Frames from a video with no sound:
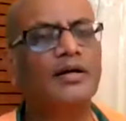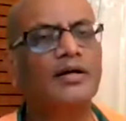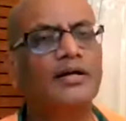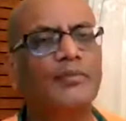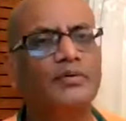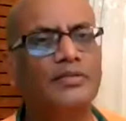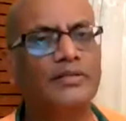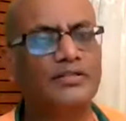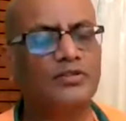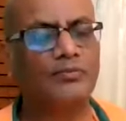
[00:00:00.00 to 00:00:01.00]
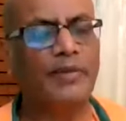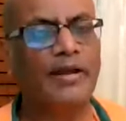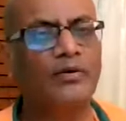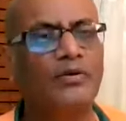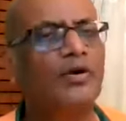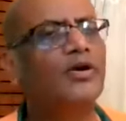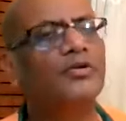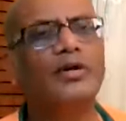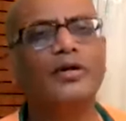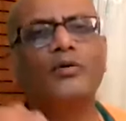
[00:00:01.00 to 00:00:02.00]
heard about the taste of mango,
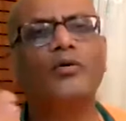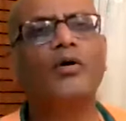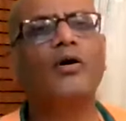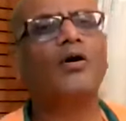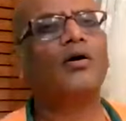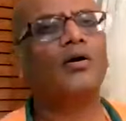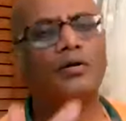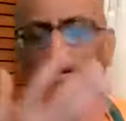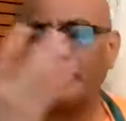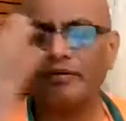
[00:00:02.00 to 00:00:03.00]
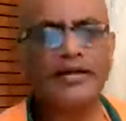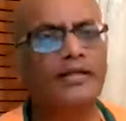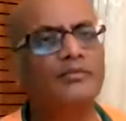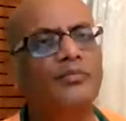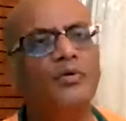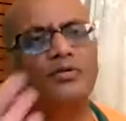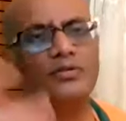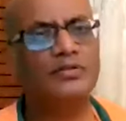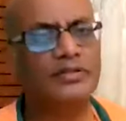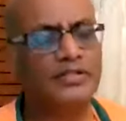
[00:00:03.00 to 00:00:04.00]
you can go on writing books
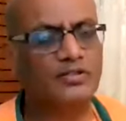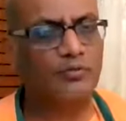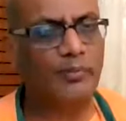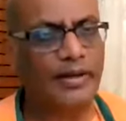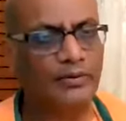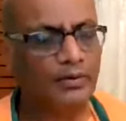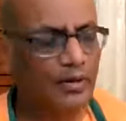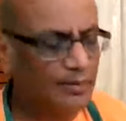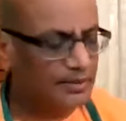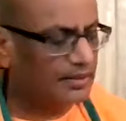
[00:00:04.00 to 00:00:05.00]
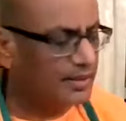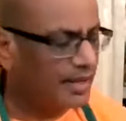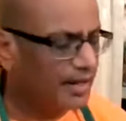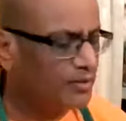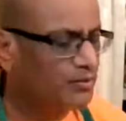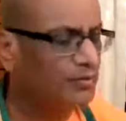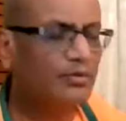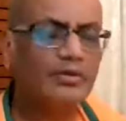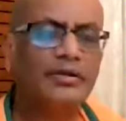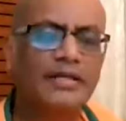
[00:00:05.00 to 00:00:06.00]
on the taste of mango. But the day you
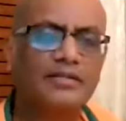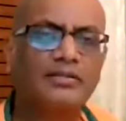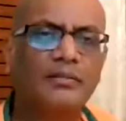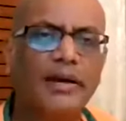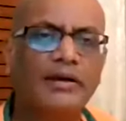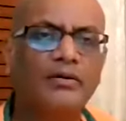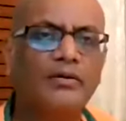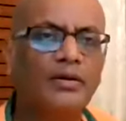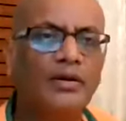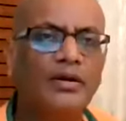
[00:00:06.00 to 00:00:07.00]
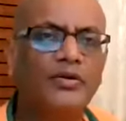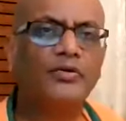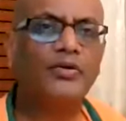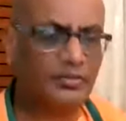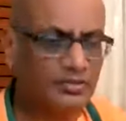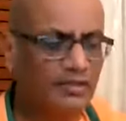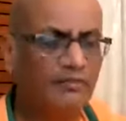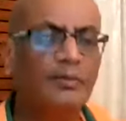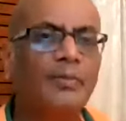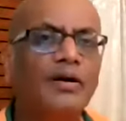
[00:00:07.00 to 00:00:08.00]
test the mango, you yourself
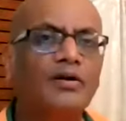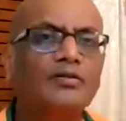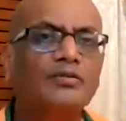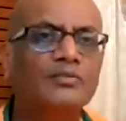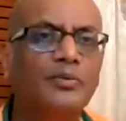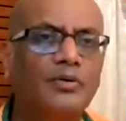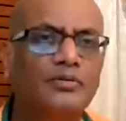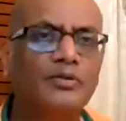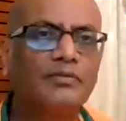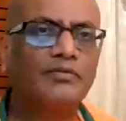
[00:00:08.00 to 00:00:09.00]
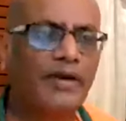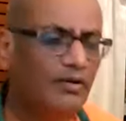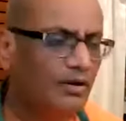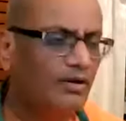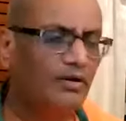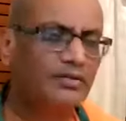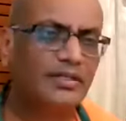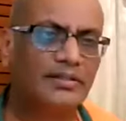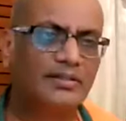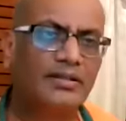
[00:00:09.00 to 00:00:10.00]
will burn all those books. You'll find all
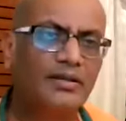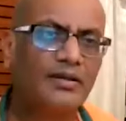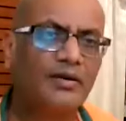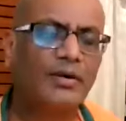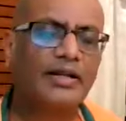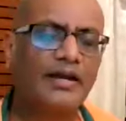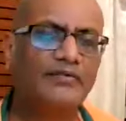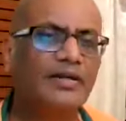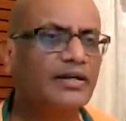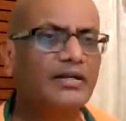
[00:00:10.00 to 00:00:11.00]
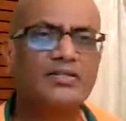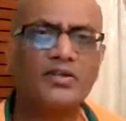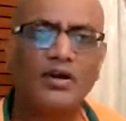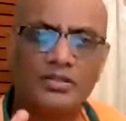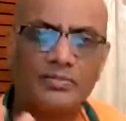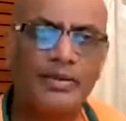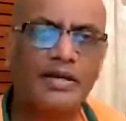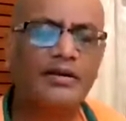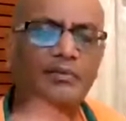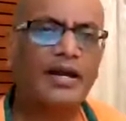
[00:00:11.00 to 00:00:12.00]
nonsense. What I have written is just
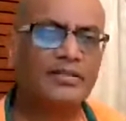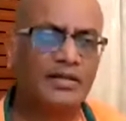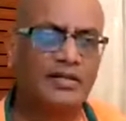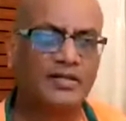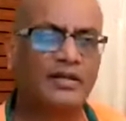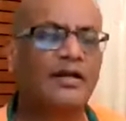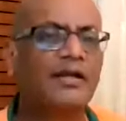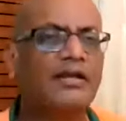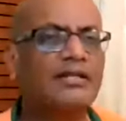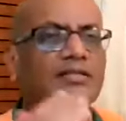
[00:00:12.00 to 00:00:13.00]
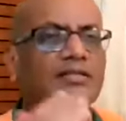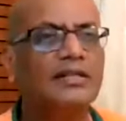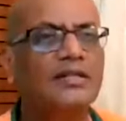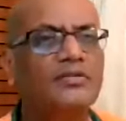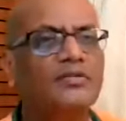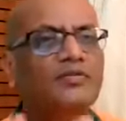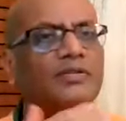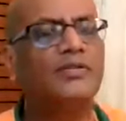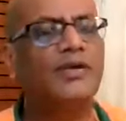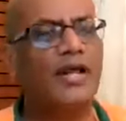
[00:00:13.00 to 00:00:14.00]
mere imagination. It has nothing to do
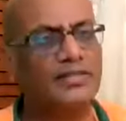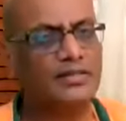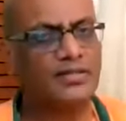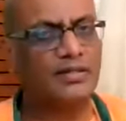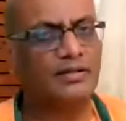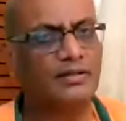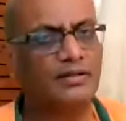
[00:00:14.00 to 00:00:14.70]
with the realization.